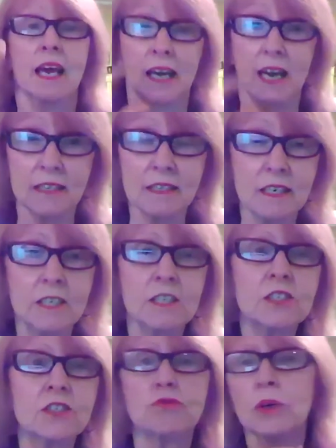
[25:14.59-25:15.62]
and as an
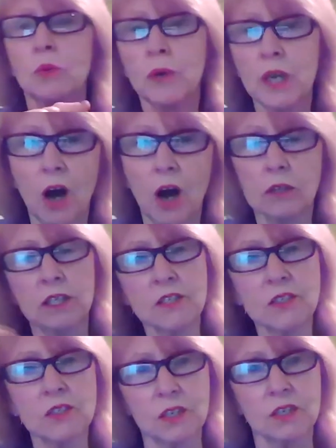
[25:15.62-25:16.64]
industry, we all
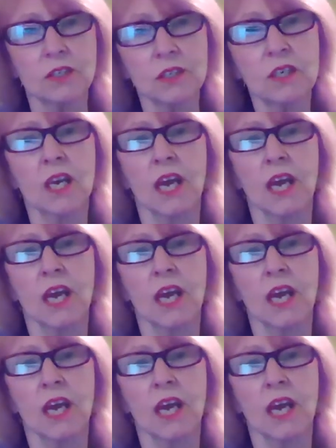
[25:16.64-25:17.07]
listened.